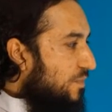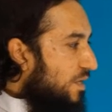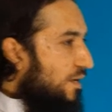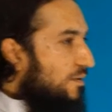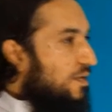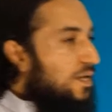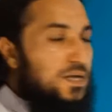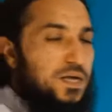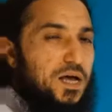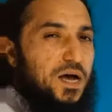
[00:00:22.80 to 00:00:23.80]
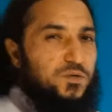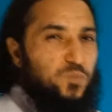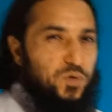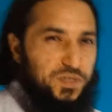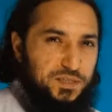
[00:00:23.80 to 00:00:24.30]
Okay,
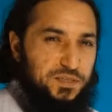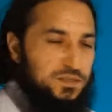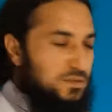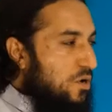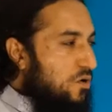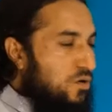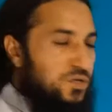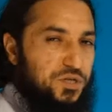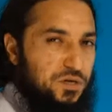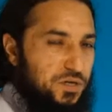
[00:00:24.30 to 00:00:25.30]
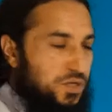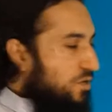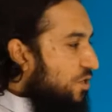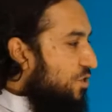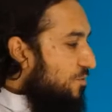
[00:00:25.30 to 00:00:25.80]
and what is its makhraj,
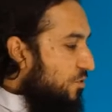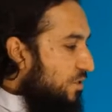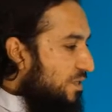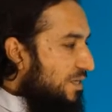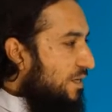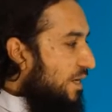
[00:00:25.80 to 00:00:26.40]
articulation point?